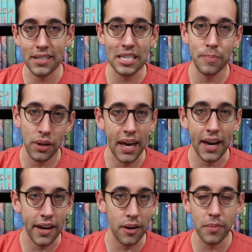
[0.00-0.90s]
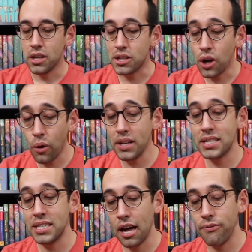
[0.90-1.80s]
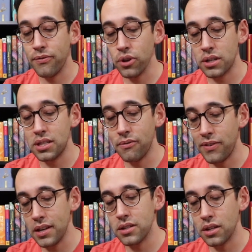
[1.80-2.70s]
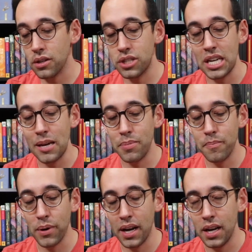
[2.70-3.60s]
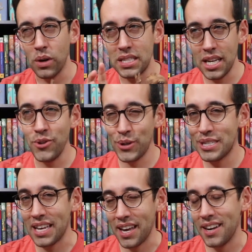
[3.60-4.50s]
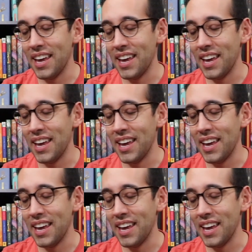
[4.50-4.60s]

display item. The tote itself looks and feels a little cheap, but what's interesting